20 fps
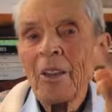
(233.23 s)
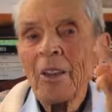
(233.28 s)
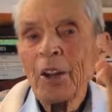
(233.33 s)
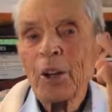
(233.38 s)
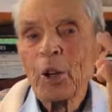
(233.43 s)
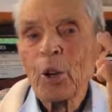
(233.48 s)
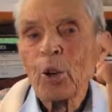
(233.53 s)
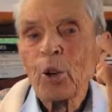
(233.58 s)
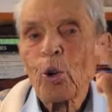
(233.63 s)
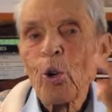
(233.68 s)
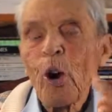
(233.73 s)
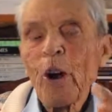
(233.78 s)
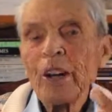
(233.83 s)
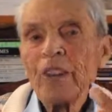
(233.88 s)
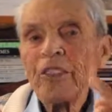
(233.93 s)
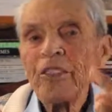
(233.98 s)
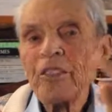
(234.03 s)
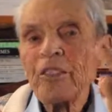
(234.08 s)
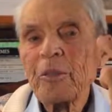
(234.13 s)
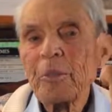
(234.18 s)
that
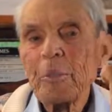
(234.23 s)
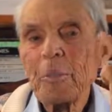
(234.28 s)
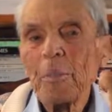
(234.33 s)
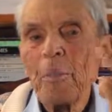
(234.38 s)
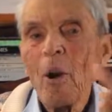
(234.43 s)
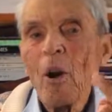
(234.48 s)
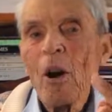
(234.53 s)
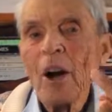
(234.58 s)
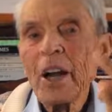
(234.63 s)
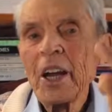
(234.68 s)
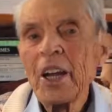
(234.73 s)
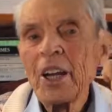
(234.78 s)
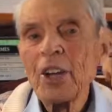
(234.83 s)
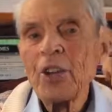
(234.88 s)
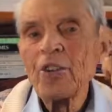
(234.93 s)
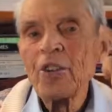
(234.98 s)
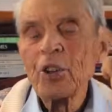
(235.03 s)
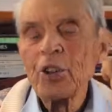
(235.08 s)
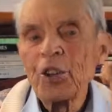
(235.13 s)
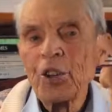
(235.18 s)
Christ, by
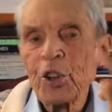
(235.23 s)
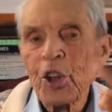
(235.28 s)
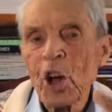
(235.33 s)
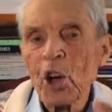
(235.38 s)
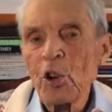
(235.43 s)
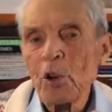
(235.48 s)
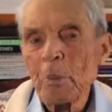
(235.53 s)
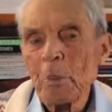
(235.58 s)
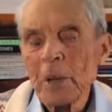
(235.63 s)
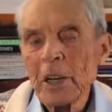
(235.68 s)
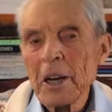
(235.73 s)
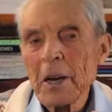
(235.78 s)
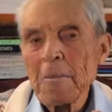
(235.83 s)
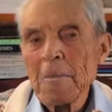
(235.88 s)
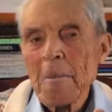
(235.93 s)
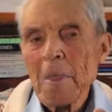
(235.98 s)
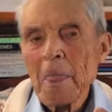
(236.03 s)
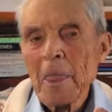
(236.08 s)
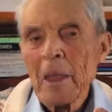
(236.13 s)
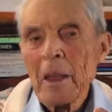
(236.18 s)
his
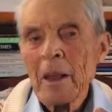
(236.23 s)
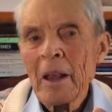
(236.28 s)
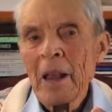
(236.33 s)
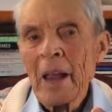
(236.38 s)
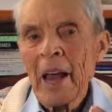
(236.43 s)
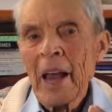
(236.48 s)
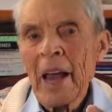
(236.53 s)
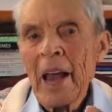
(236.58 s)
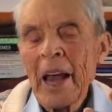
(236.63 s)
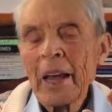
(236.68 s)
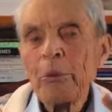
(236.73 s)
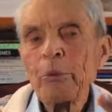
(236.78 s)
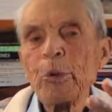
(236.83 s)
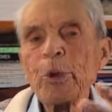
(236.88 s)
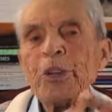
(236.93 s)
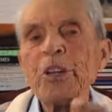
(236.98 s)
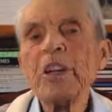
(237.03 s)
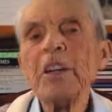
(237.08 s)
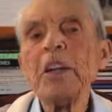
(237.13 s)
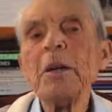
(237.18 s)
atonement, had
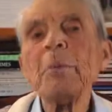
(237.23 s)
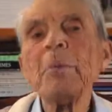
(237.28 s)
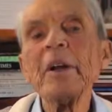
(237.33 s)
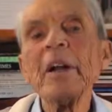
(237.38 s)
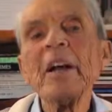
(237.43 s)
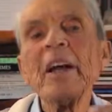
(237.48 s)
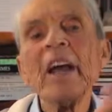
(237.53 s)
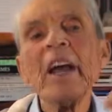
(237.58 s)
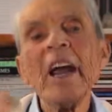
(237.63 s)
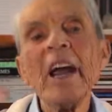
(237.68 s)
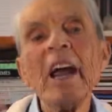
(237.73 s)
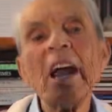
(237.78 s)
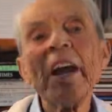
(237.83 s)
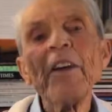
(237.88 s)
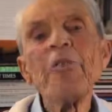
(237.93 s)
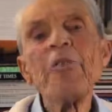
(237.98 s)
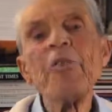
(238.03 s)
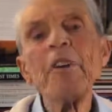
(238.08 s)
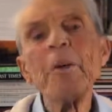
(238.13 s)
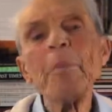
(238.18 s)
redeemed
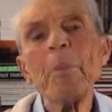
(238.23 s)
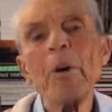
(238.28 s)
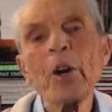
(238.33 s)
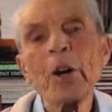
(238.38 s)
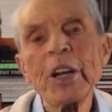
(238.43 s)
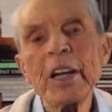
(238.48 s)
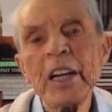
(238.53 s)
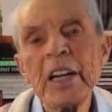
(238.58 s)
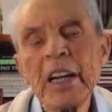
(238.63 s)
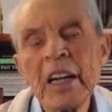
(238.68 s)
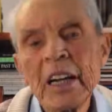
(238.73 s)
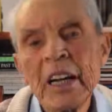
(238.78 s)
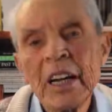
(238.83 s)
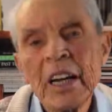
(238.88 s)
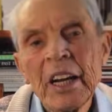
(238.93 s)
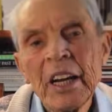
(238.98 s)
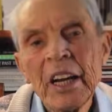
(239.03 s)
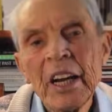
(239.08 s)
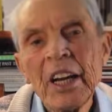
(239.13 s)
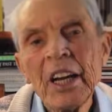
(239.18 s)
everybody
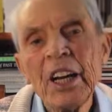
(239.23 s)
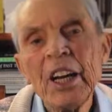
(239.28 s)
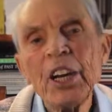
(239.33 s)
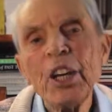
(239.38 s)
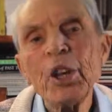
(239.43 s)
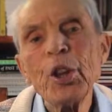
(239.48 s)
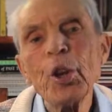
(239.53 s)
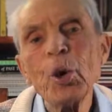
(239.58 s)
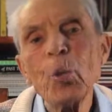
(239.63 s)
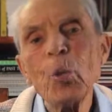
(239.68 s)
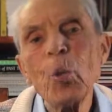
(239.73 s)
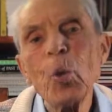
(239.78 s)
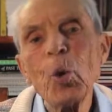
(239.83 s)
in the